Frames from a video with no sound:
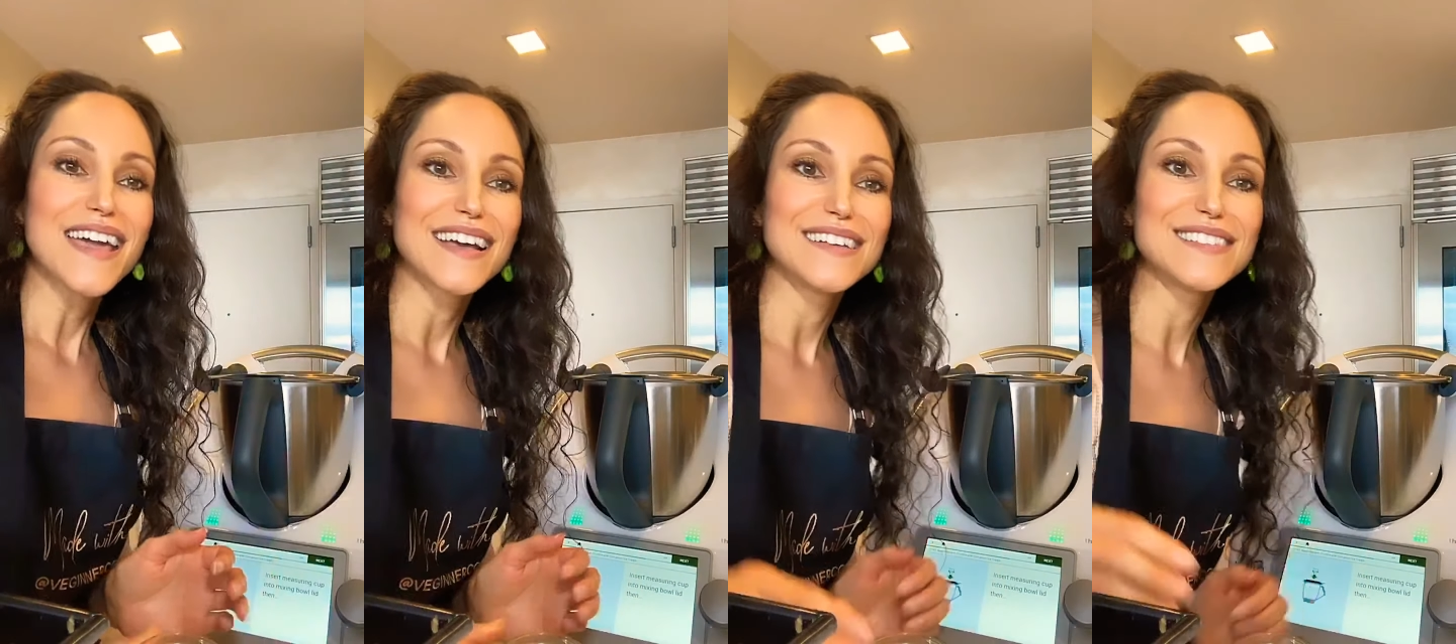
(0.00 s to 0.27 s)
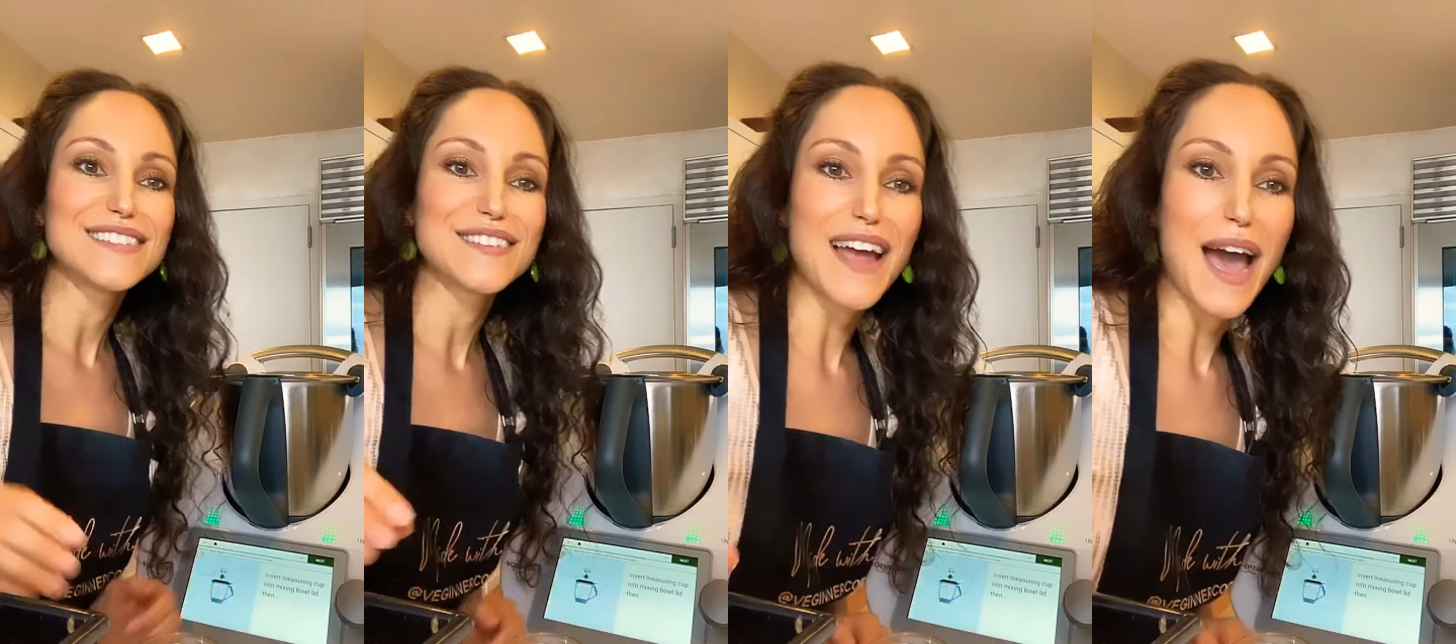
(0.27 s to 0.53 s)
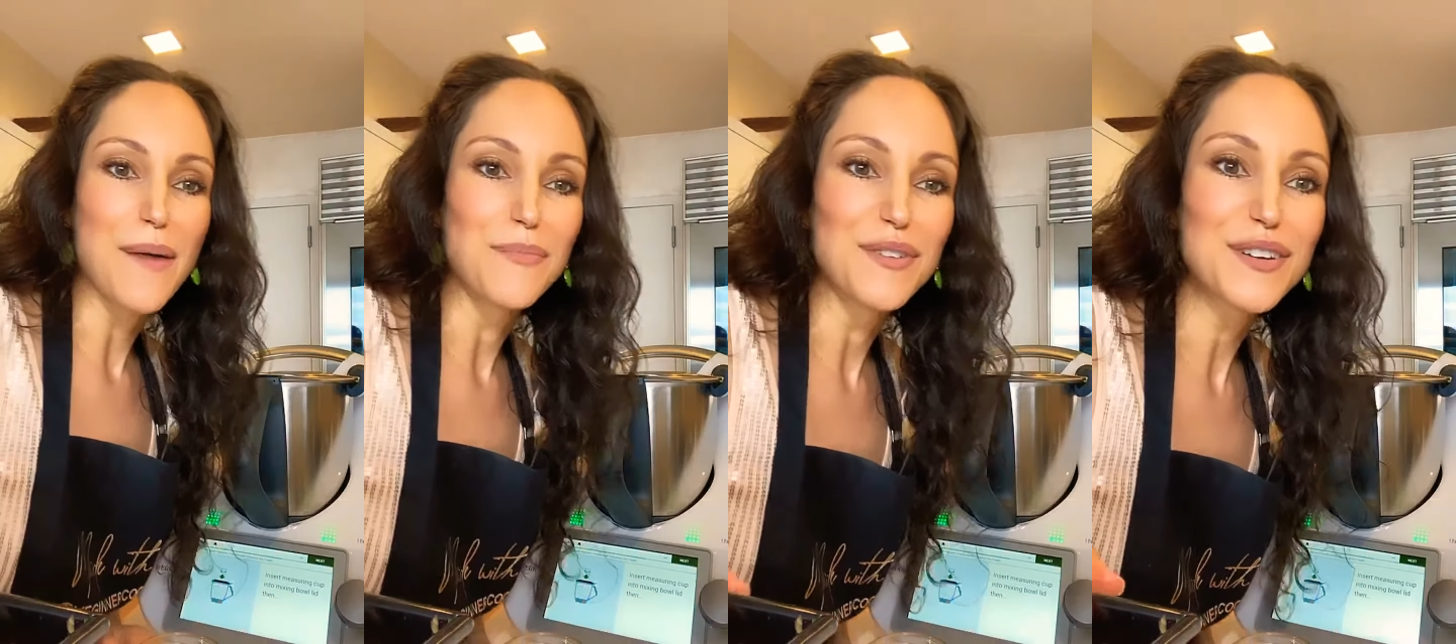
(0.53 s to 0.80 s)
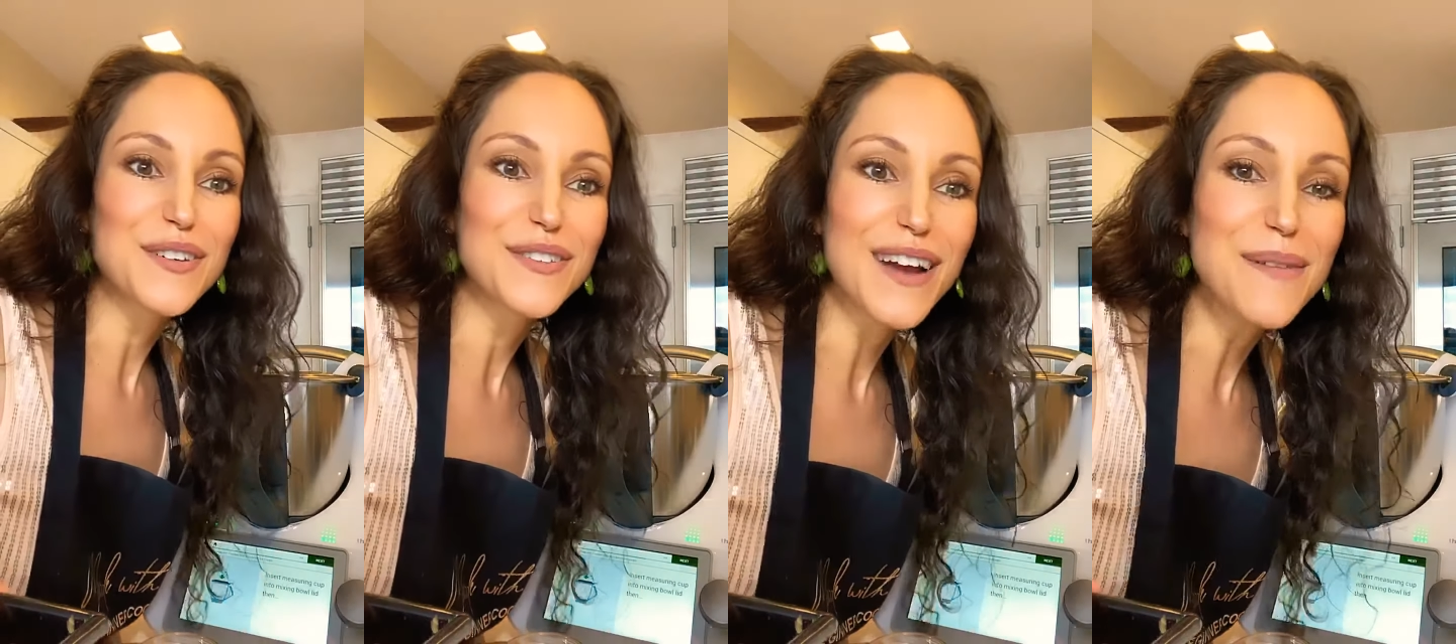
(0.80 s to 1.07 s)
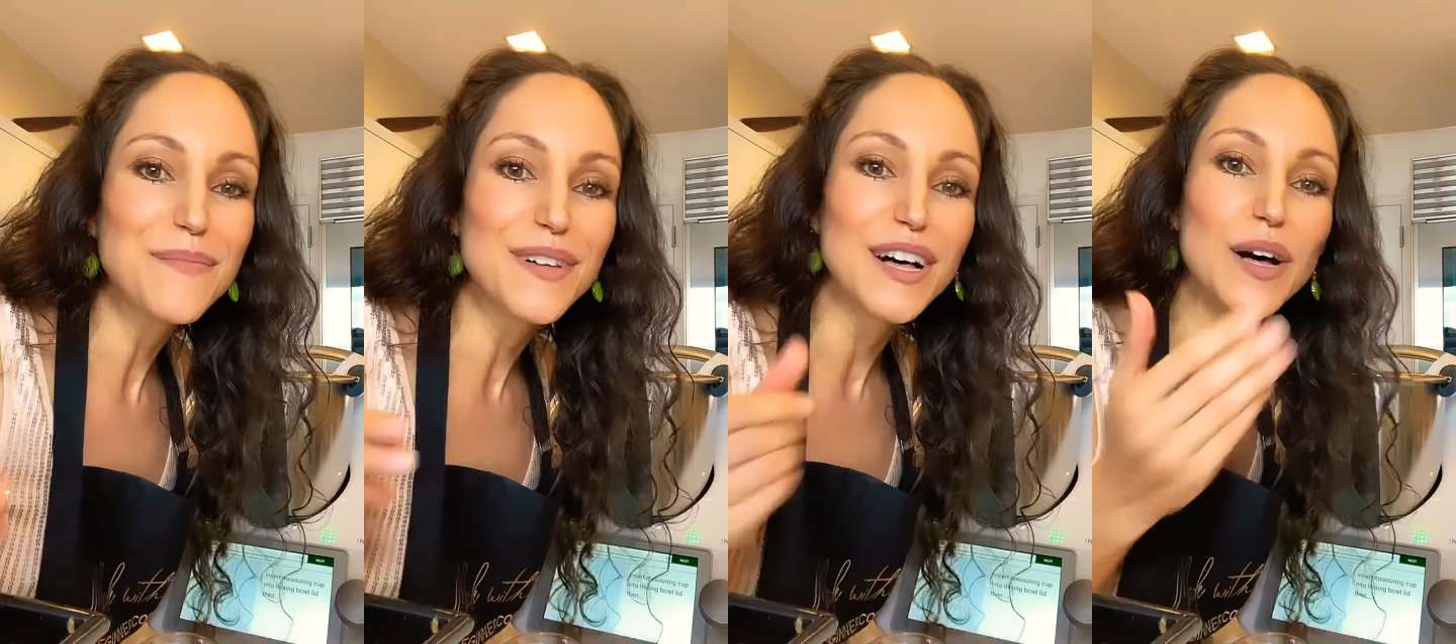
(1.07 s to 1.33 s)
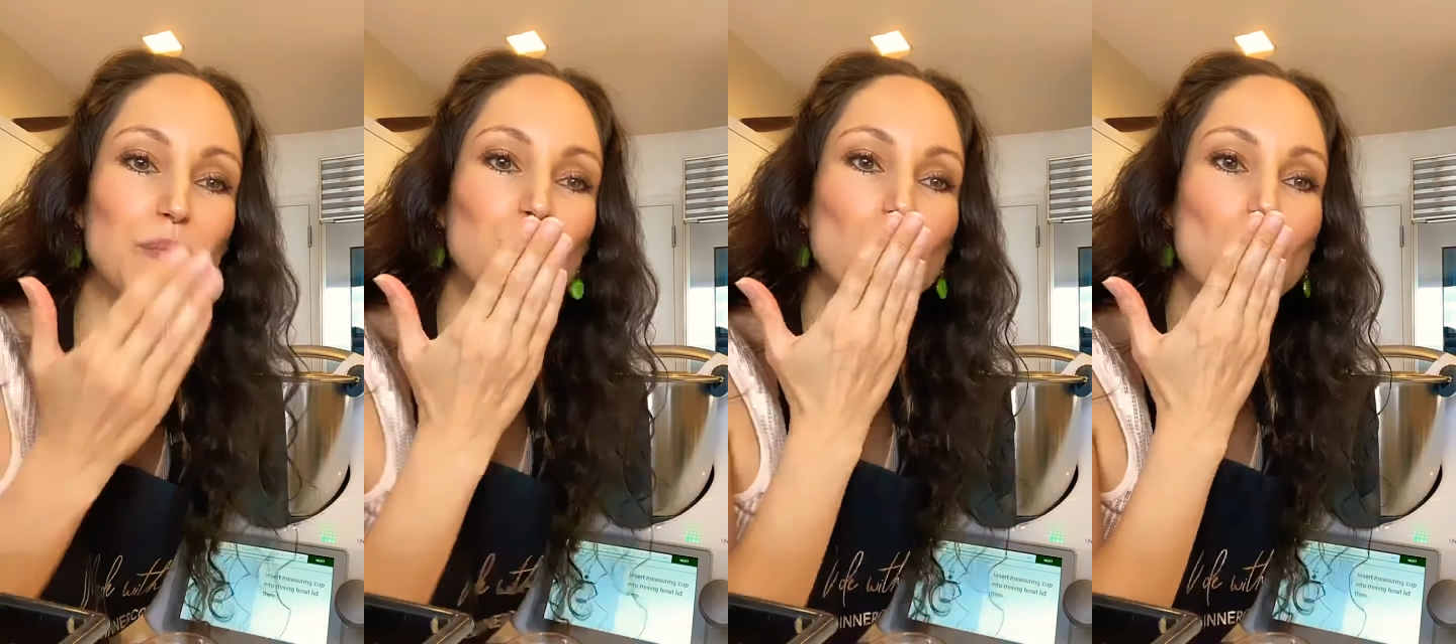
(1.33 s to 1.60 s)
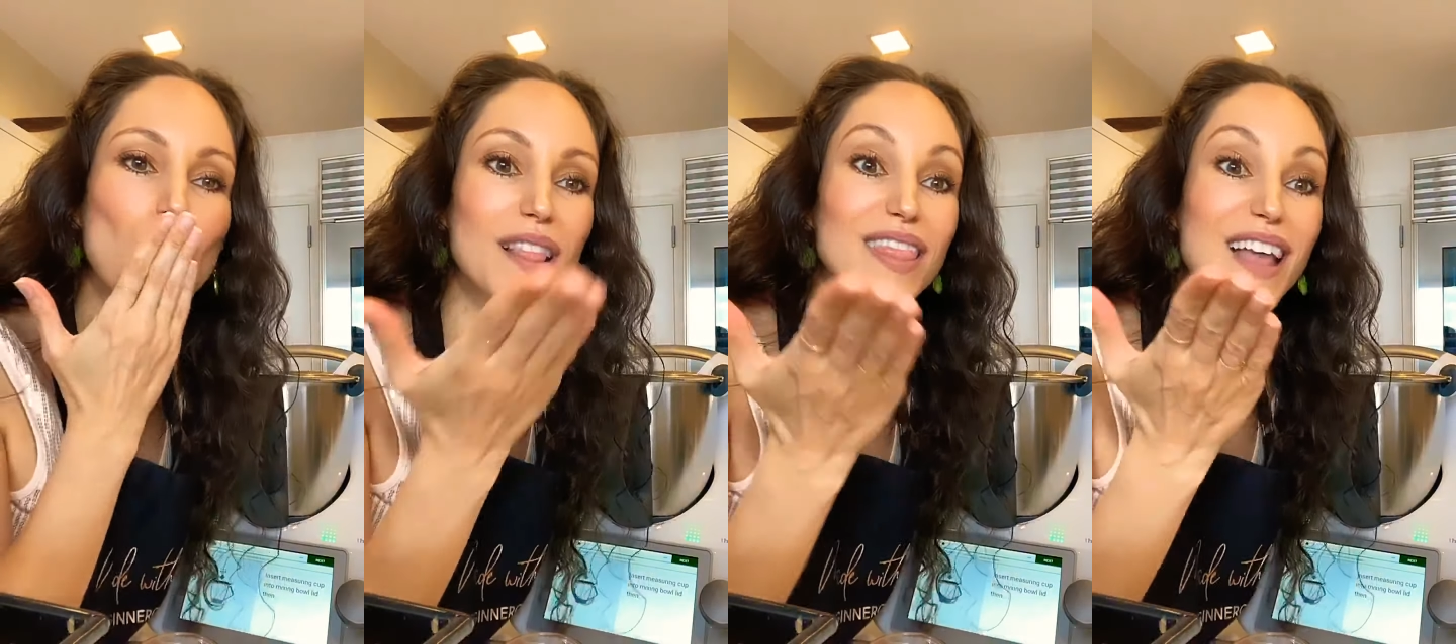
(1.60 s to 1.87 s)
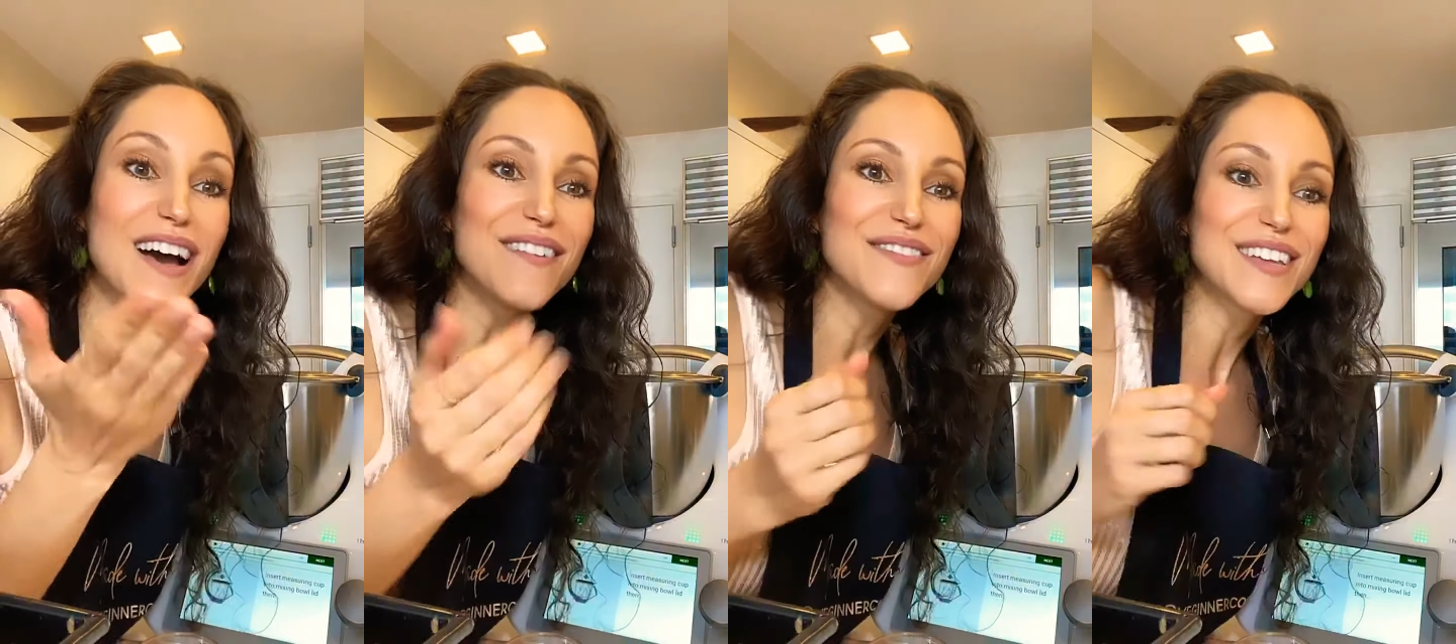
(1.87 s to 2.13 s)
and your apple crumble.
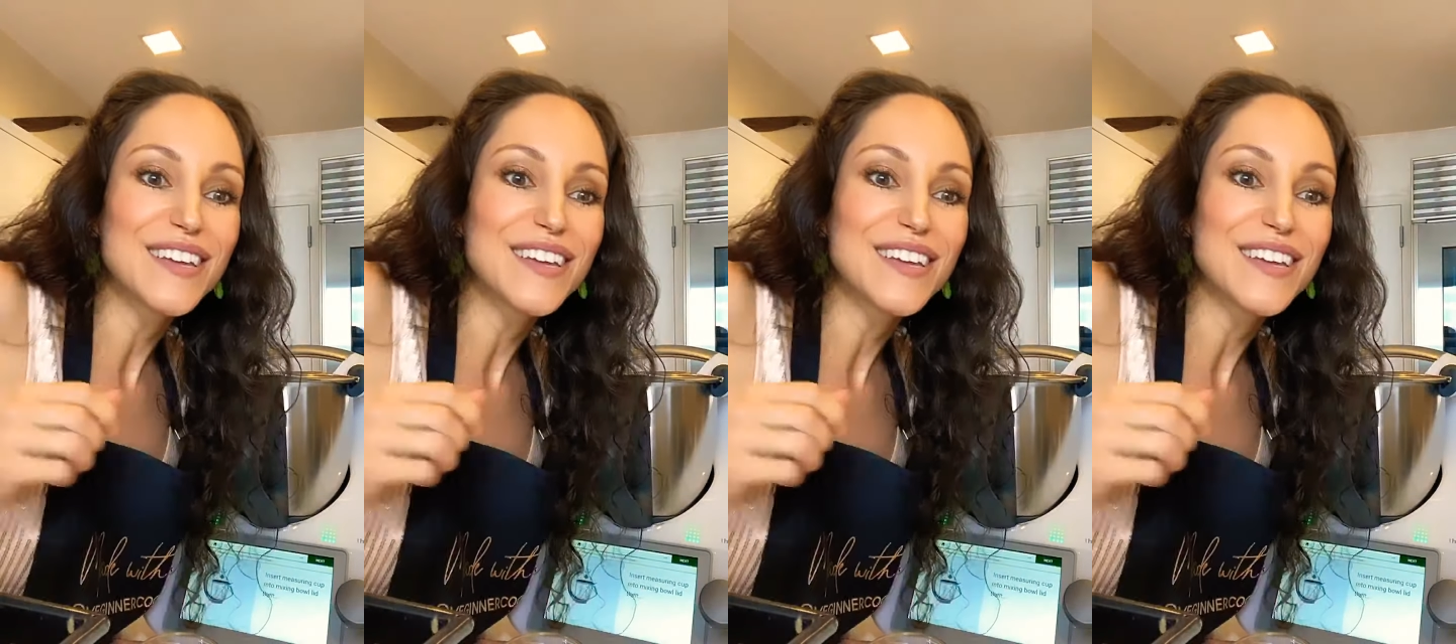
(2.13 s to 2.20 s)
Love